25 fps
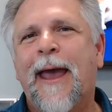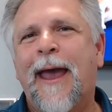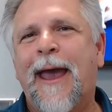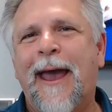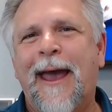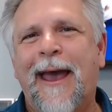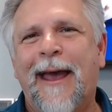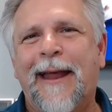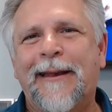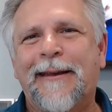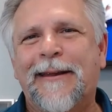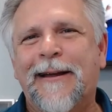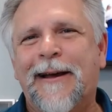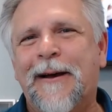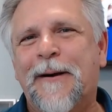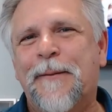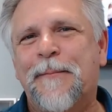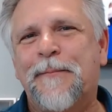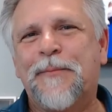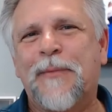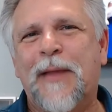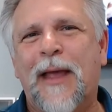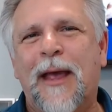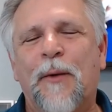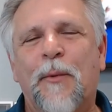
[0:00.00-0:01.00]
and,
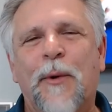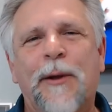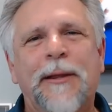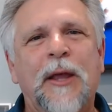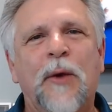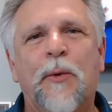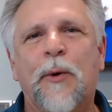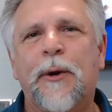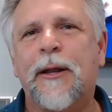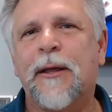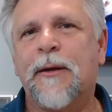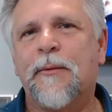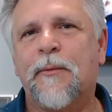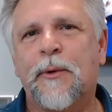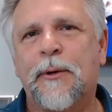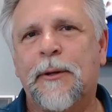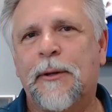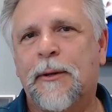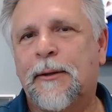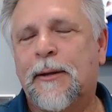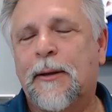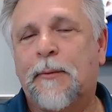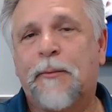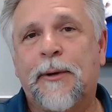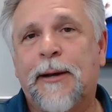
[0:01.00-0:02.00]
uh, and when they were, need, were
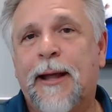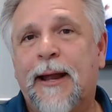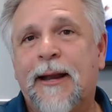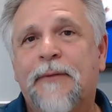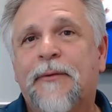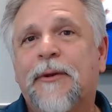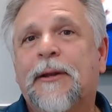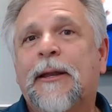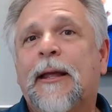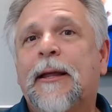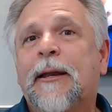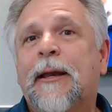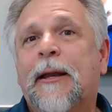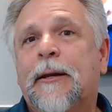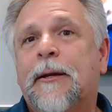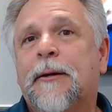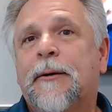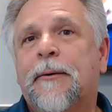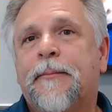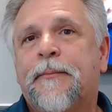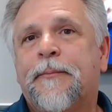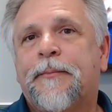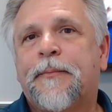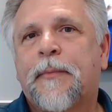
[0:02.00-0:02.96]
were not even needed?